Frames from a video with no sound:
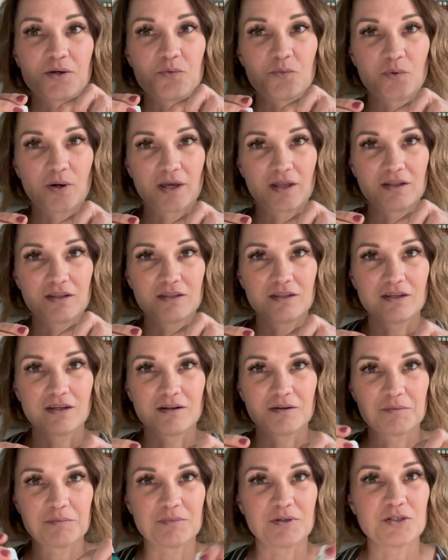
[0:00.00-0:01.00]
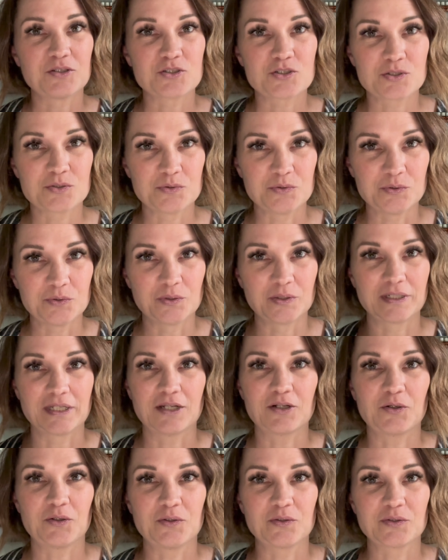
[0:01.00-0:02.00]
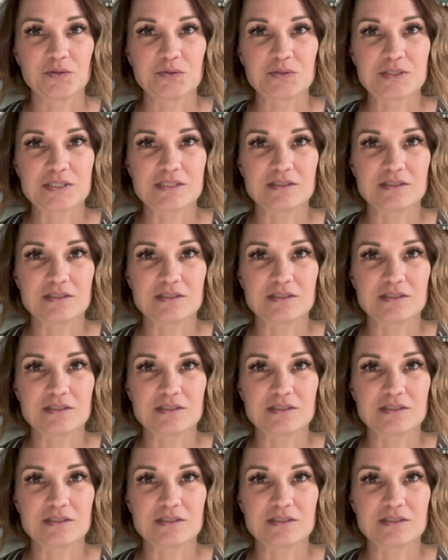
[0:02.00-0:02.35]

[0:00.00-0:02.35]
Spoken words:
well to get all those